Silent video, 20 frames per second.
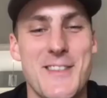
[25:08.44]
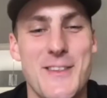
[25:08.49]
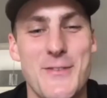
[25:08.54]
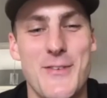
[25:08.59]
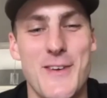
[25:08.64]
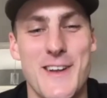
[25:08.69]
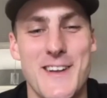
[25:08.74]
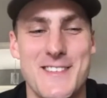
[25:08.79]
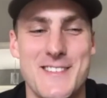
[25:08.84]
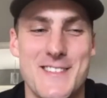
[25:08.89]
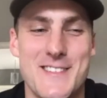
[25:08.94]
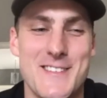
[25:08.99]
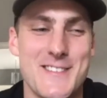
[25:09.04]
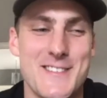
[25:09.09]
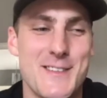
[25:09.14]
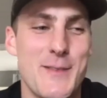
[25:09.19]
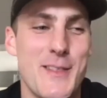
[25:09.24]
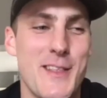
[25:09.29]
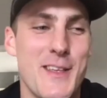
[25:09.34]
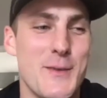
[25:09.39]
funnest.
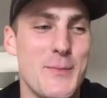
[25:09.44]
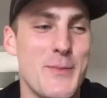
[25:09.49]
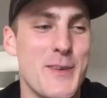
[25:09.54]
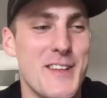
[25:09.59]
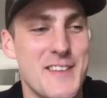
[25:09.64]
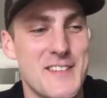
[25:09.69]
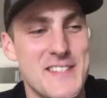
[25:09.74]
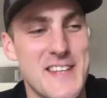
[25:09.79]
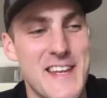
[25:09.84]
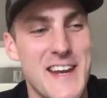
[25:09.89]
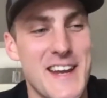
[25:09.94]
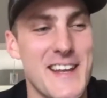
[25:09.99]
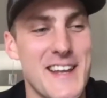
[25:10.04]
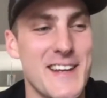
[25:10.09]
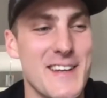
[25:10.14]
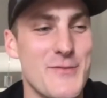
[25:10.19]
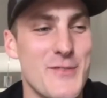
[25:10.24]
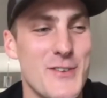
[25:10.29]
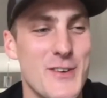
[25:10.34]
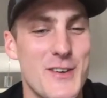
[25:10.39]
There's a little bit of
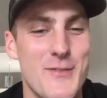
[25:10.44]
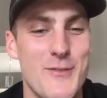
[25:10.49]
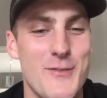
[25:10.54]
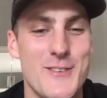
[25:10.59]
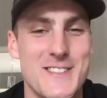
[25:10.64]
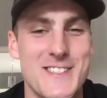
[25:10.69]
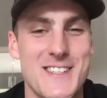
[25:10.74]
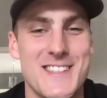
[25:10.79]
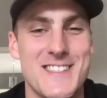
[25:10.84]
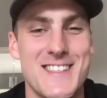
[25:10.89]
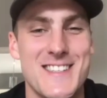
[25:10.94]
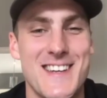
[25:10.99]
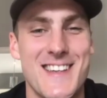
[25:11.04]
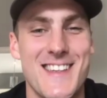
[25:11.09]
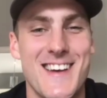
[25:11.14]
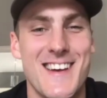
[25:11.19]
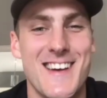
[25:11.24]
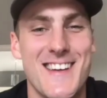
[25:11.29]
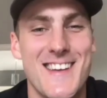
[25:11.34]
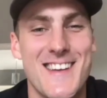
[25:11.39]
skating involved. We'll just say that.